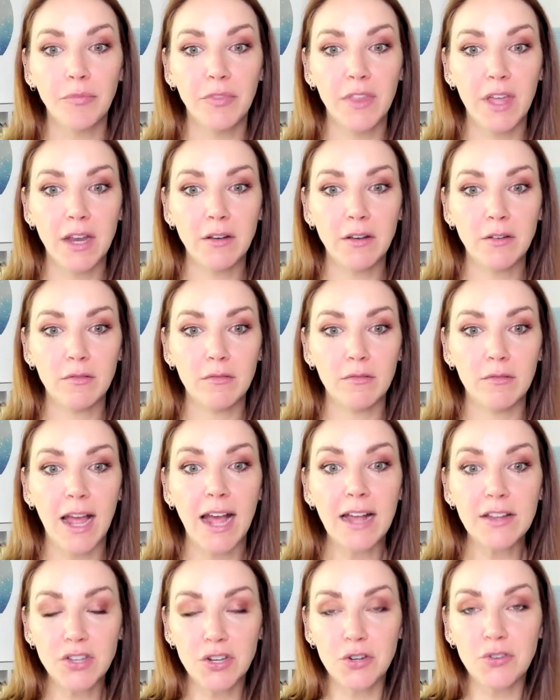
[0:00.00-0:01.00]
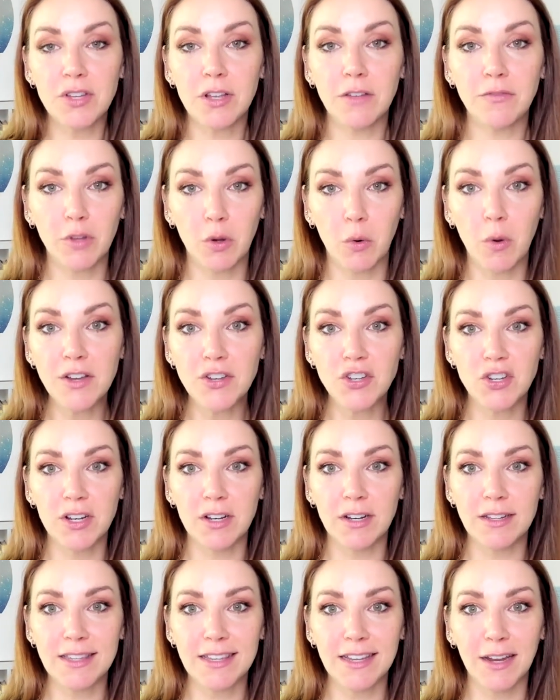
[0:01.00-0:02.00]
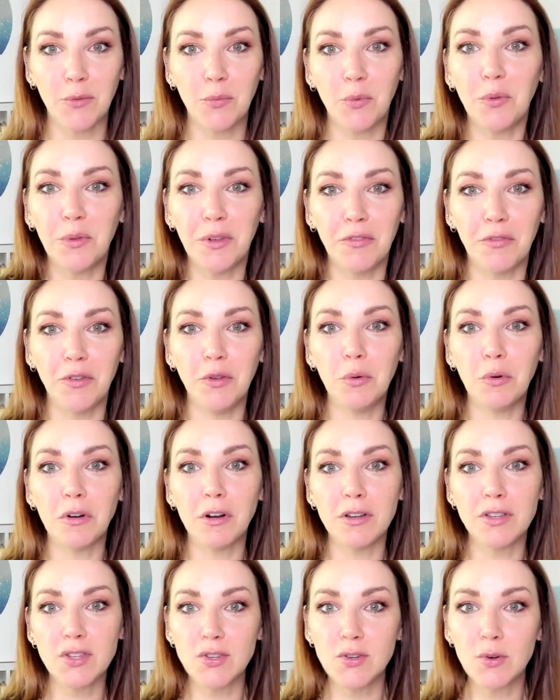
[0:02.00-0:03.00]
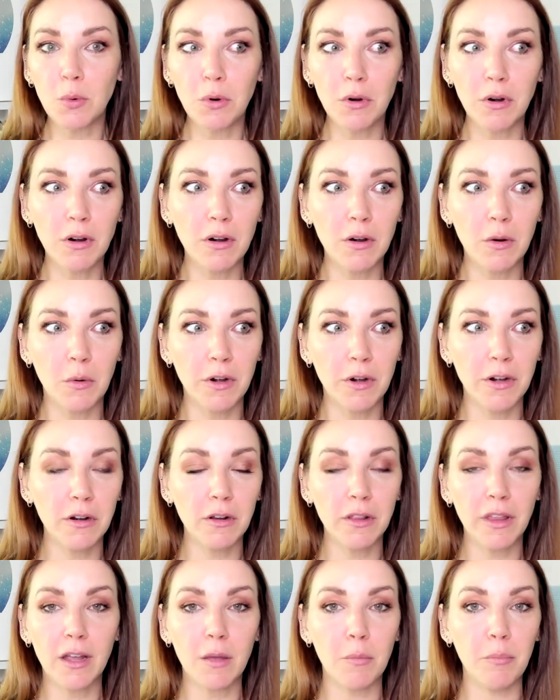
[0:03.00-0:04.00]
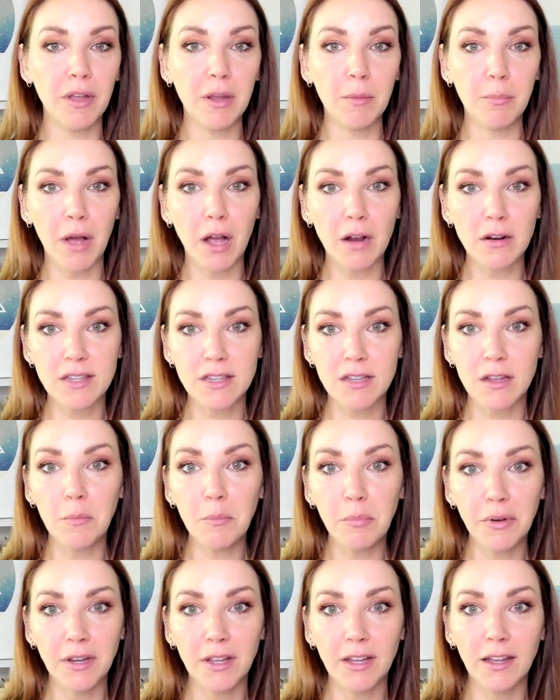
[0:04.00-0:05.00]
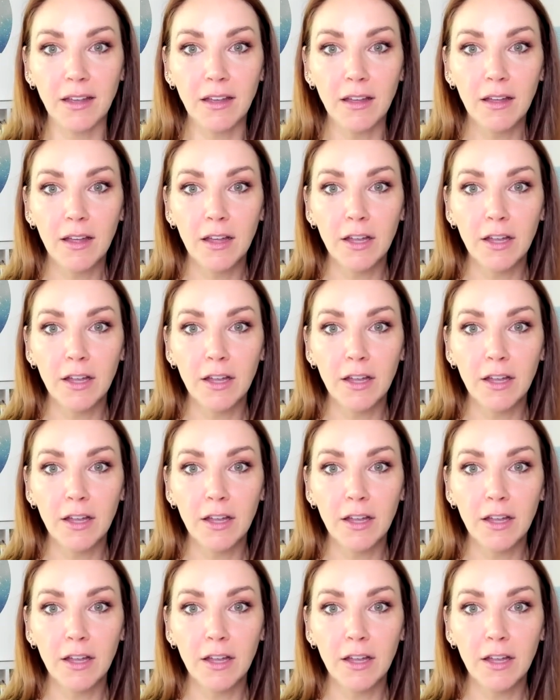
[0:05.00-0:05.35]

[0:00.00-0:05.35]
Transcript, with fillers: then ask yourself the question. It's like, well, if you are a store or you're like a big box company,